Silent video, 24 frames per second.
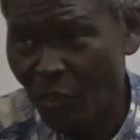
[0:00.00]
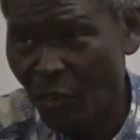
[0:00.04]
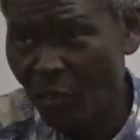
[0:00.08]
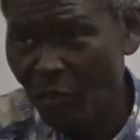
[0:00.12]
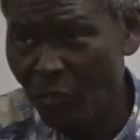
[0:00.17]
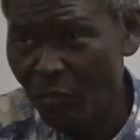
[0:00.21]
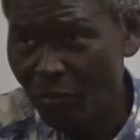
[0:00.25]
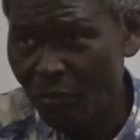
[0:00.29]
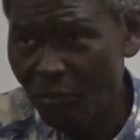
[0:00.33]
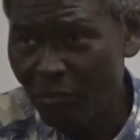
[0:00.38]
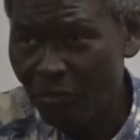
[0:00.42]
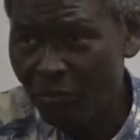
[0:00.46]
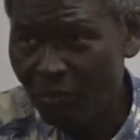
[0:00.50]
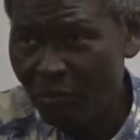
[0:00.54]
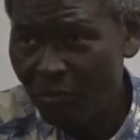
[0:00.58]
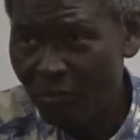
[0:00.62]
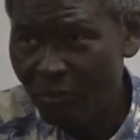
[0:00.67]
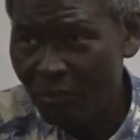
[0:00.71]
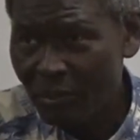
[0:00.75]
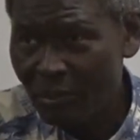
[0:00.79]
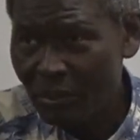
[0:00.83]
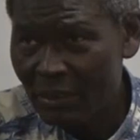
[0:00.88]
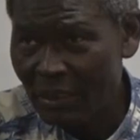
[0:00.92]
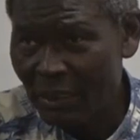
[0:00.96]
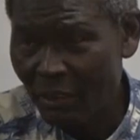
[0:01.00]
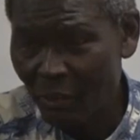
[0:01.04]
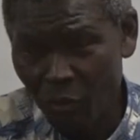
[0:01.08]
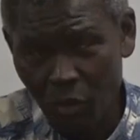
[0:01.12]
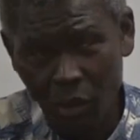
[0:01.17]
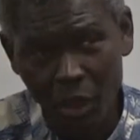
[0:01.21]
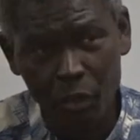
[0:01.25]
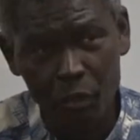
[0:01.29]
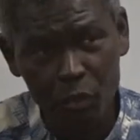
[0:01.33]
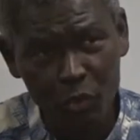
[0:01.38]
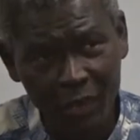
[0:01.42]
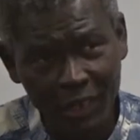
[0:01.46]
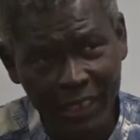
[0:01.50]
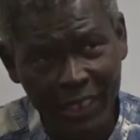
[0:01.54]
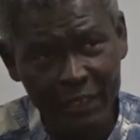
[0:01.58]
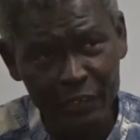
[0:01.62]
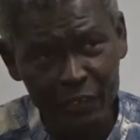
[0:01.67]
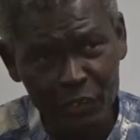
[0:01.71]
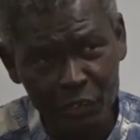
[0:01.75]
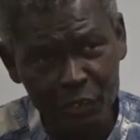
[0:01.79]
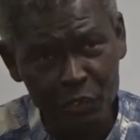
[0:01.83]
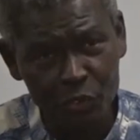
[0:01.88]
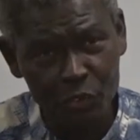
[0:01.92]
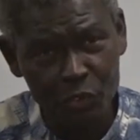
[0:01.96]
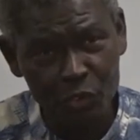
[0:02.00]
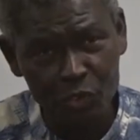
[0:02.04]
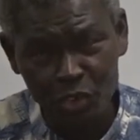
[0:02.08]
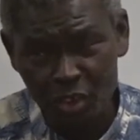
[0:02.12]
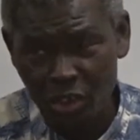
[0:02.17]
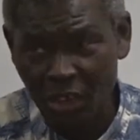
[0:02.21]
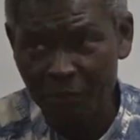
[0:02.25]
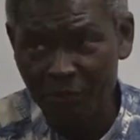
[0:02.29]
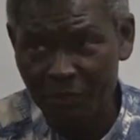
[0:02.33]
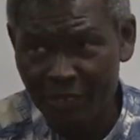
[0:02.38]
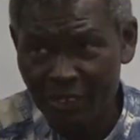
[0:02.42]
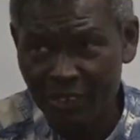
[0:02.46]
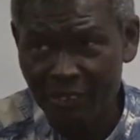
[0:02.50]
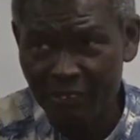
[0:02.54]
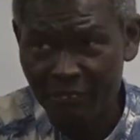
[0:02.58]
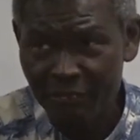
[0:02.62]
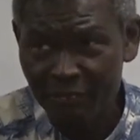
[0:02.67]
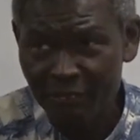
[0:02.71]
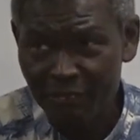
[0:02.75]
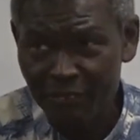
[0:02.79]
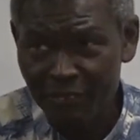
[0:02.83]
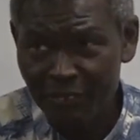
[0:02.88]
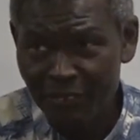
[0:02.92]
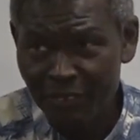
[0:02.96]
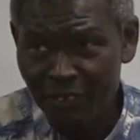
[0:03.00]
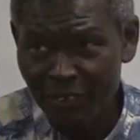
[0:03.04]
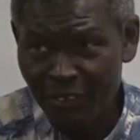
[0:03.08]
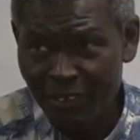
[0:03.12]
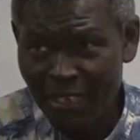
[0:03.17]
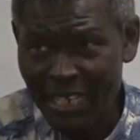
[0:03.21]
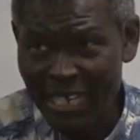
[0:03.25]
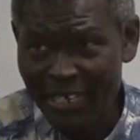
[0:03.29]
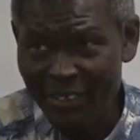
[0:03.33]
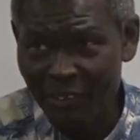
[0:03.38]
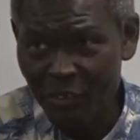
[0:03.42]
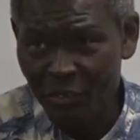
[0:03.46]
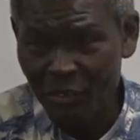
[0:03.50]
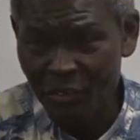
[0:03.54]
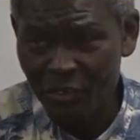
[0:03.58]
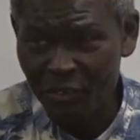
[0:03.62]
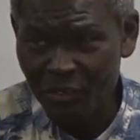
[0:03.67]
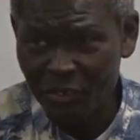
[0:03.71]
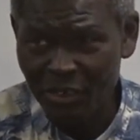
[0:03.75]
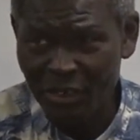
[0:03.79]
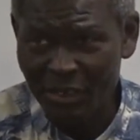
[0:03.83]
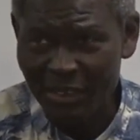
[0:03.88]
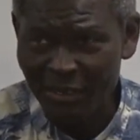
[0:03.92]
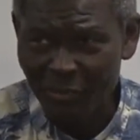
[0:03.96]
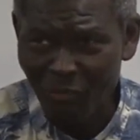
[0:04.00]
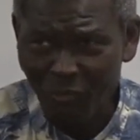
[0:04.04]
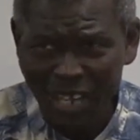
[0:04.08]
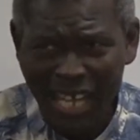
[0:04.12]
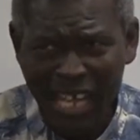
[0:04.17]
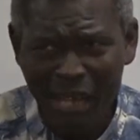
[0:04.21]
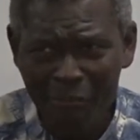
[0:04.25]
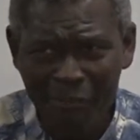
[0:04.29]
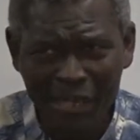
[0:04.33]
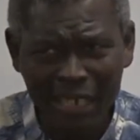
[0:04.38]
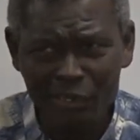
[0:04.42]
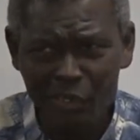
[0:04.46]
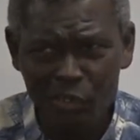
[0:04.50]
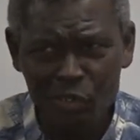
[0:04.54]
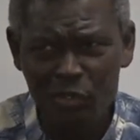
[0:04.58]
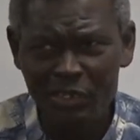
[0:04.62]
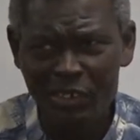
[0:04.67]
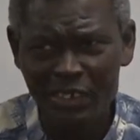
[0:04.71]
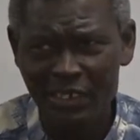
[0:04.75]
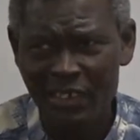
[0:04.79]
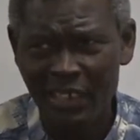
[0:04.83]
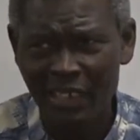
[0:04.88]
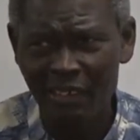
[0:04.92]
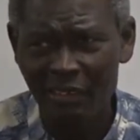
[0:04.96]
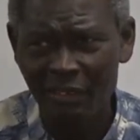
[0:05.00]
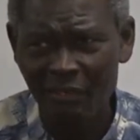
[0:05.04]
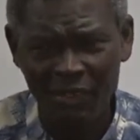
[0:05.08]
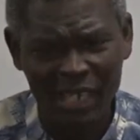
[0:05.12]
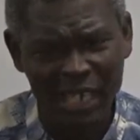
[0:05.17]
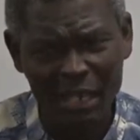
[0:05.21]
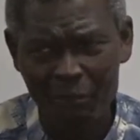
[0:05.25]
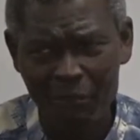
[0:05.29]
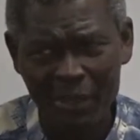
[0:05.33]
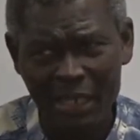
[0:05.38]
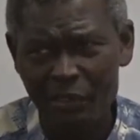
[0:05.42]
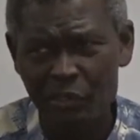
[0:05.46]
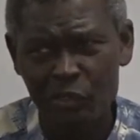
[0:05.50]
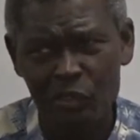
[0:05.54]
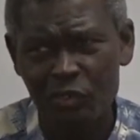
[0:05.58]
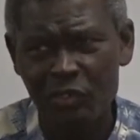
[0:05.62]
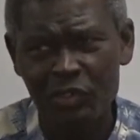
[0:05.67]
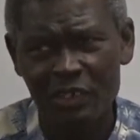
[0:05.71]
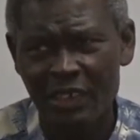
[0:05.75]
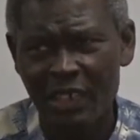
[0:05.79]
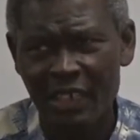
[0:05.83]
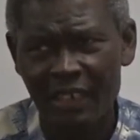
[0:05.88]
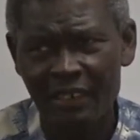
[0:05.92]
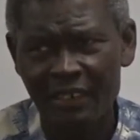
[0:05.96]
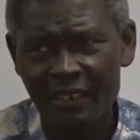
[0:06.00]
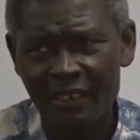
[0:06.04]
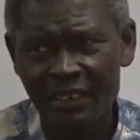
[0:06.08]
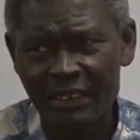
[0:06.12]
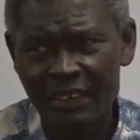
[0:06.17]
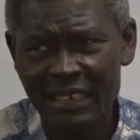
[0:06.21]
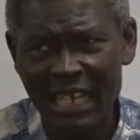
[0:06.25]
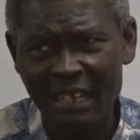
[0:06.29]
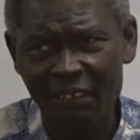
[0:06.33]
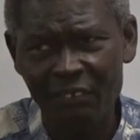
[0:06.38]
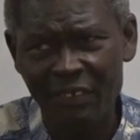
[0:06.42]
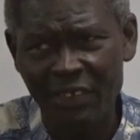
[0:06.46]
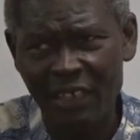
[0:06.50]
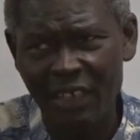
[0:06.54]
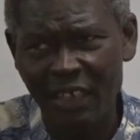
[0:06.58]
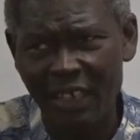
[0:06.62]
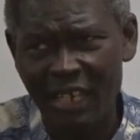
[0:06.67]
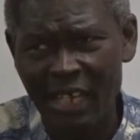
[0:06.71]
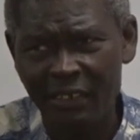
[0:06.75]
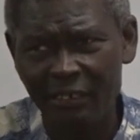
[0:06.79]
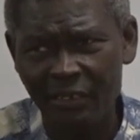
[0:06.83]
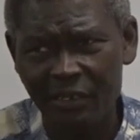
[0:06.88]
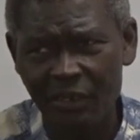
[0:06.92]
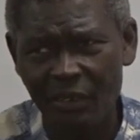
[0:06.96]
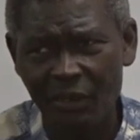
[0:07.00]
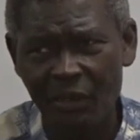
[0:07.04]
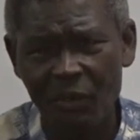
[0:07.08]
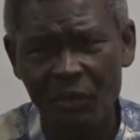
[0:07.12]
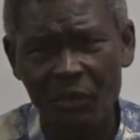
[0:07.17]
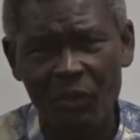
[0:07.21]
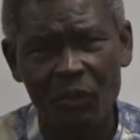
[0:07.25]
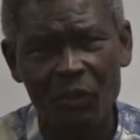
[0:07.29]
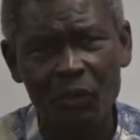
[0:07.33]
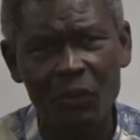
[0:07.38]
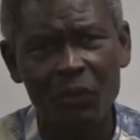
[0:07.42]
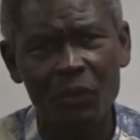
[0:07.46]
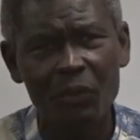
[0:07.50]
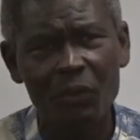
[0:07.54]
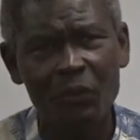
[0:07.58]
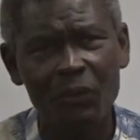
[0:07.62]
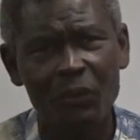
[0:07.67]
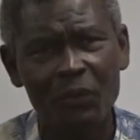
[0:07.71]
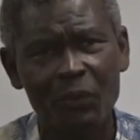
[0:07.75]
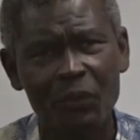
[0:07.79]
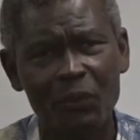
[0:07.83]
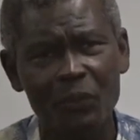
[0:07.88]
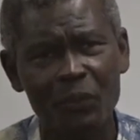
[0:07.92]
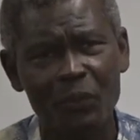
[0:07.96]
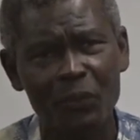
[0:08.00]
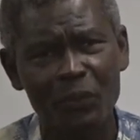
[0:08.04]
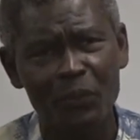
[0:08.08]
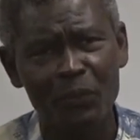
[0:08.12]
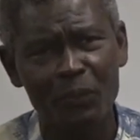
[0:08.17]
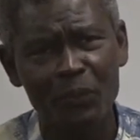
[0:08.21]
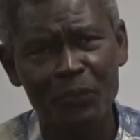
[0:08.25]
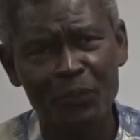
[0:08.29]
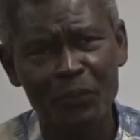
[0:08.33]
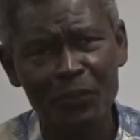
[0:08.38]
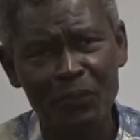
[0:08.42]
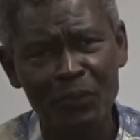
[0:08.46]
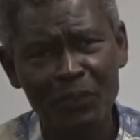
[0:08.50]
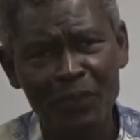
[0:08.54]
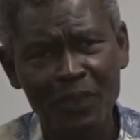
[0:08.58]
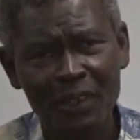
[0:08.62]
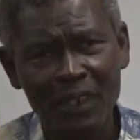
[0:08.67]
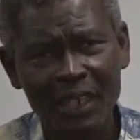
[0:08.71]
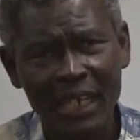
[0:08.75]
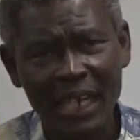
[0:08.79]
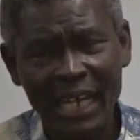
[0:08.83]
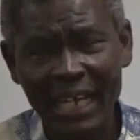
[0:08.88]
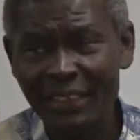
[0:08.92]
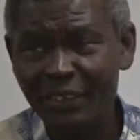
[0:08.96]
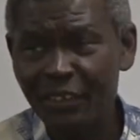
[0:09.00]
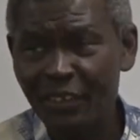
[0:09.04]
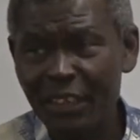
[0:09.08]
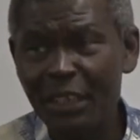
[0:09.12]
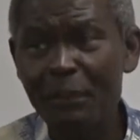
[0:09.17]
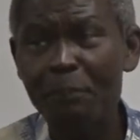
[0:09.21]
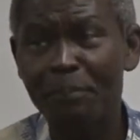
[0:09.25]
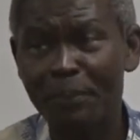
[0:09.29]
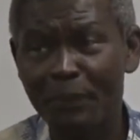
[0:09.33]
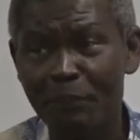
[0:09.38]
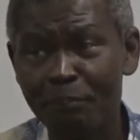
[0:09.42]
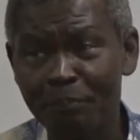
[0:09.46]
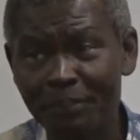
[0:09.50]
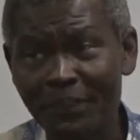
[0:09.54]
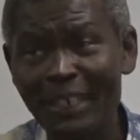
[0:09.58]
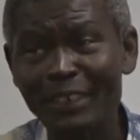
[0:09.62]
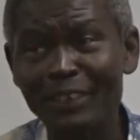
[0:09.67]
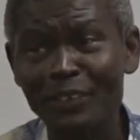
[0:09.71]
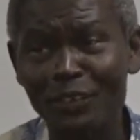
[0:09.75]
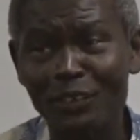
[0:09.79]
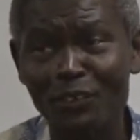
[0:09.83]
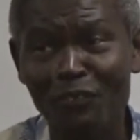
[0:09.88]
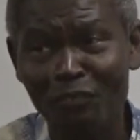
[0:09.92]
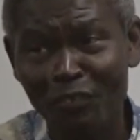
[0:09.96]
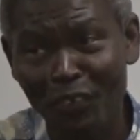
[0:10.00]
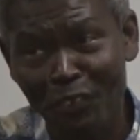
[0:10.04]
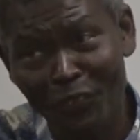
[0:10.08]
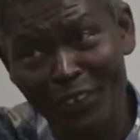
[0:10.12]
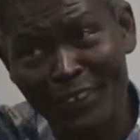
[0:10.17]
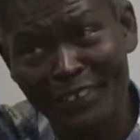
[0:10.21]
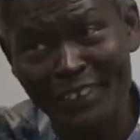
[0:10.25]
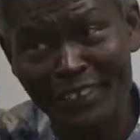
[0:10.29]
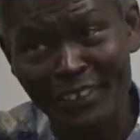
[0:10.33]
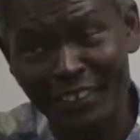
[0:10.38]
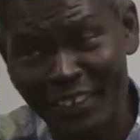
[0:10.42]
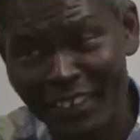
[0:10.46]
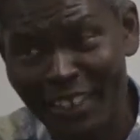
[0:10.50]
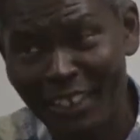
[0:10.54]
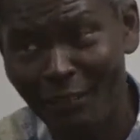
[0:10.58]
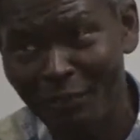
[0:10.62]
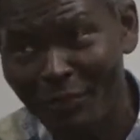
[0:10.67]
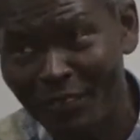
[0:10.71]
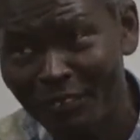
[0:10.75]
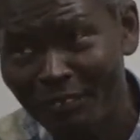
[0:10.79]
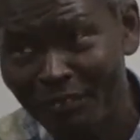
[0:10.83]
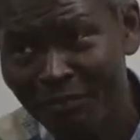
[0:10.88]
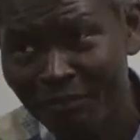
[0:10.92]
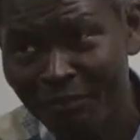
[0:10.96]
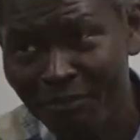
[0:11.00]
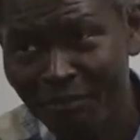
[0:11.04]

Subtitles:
know. The Lord will let you do something, all right? You say, now, why am I doing that? Why am I doing that? Yeah. Down the line, say, as he prepares you for what is coming.